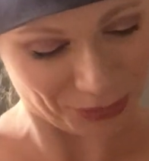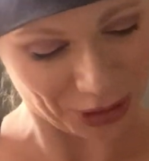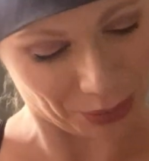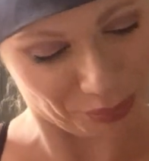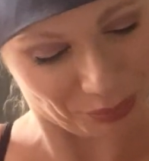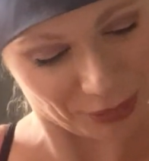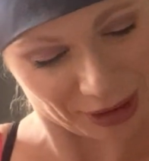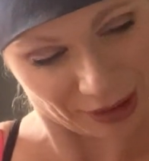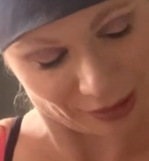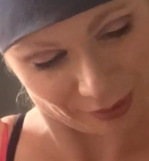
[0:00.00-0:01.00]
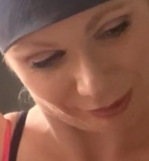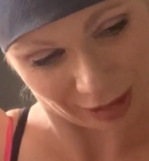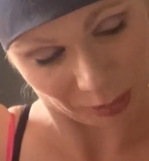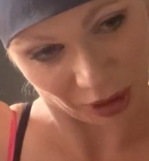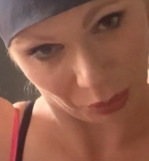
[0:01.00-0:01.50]
So I get
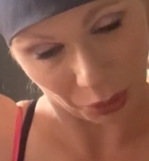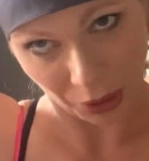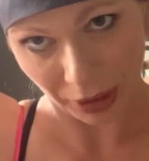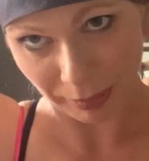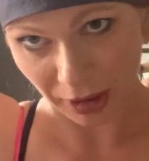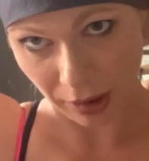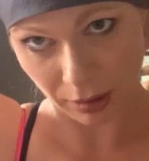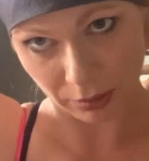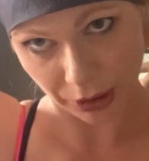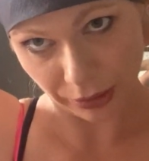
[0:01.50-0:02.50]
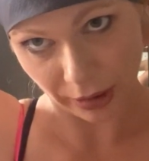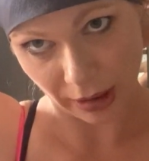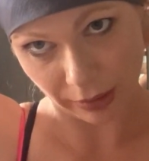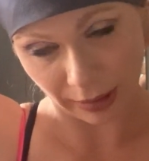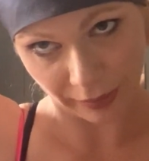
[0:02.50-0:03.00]
something at work, and I'm like, oh, shoot, I
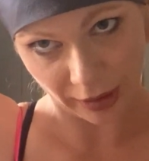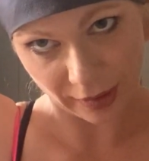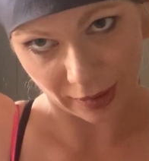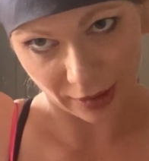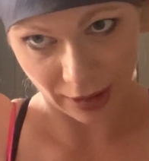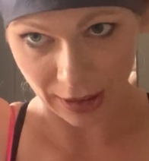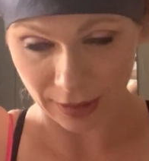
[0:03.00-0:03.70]
don't have access to that.